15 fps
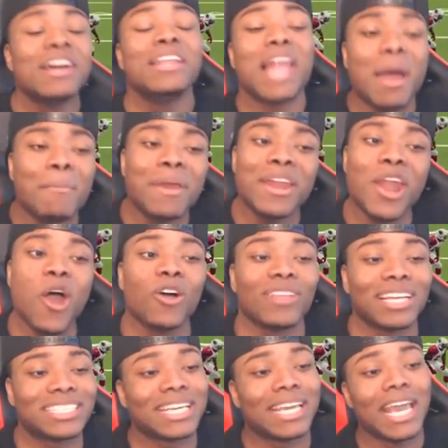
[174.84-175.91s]
Let me know
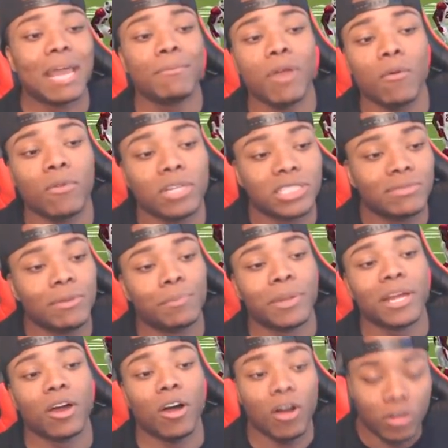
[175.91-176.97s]
that's a game y'all want to see me
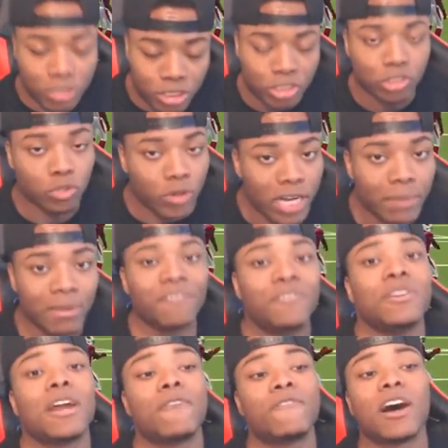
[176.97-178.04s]
play on stream. And if
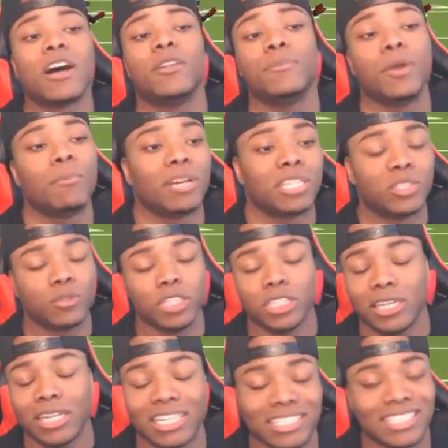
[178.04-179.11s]
you're not following me on my Twitch,
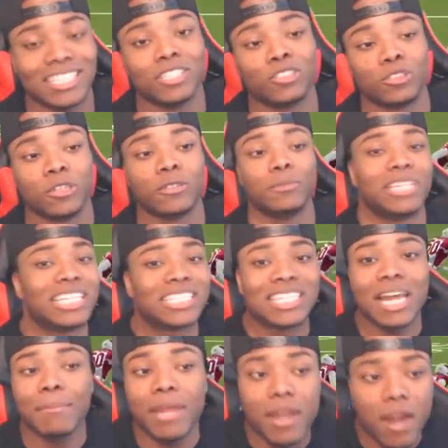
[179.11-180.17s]
link is in the description. But just
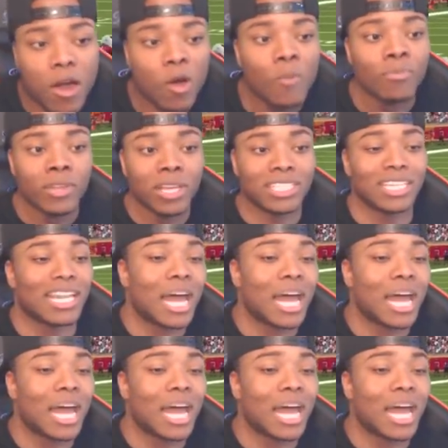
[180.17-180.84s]
let me know, because a